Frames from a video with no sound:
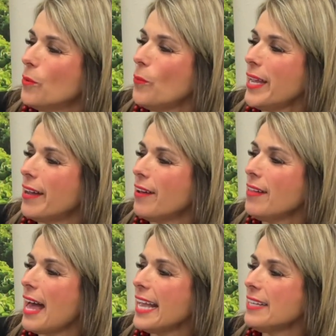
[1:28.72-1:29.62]

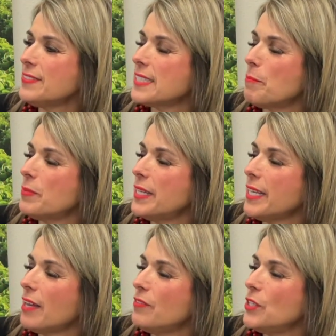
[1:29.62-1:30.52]
Well, I have
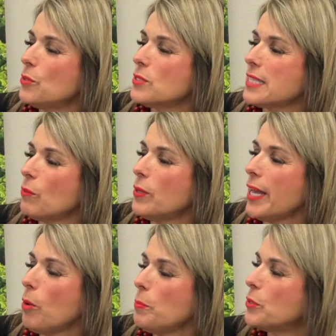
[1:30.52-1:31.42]
something of use that will
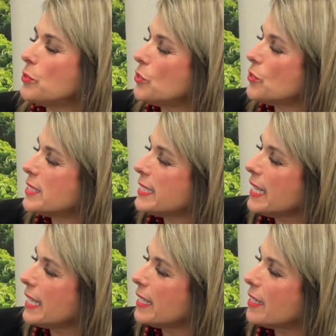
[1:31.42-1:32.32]
help you to
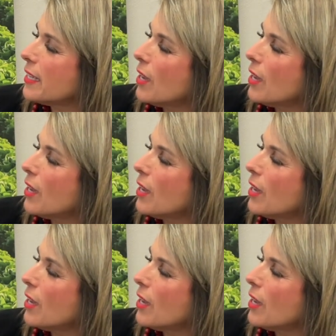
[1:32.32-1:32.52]
see.